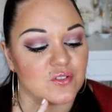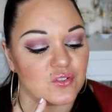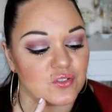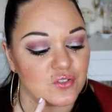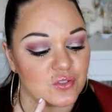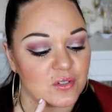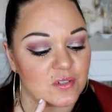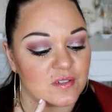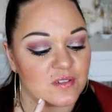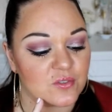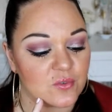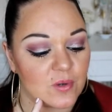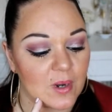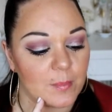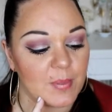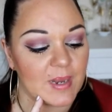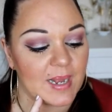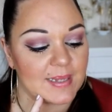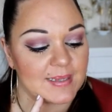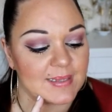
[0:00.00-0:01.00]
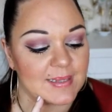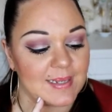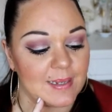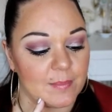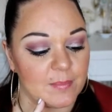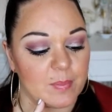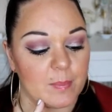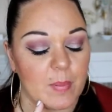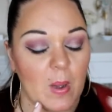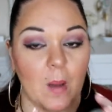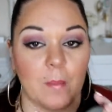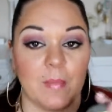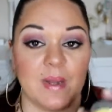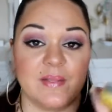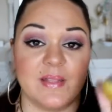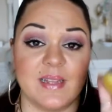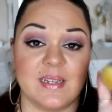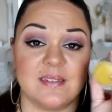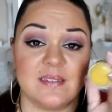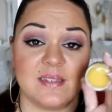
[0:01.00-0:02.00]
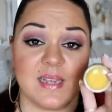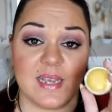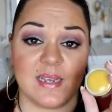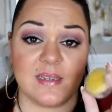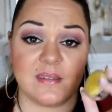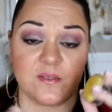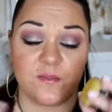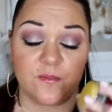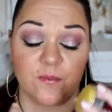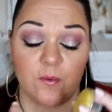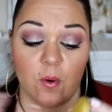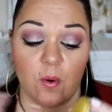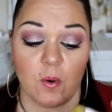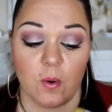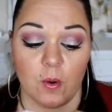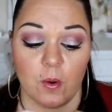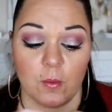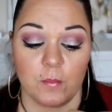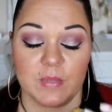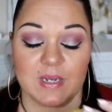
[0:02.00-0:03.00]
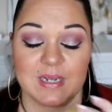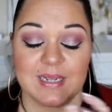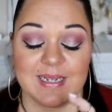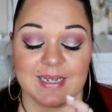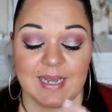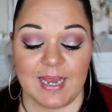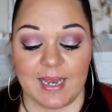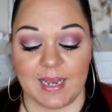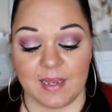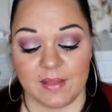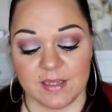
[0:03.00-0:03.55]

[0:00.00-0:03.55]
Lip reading: Sugar Scrub and Lip Balm, and this is from Clinique,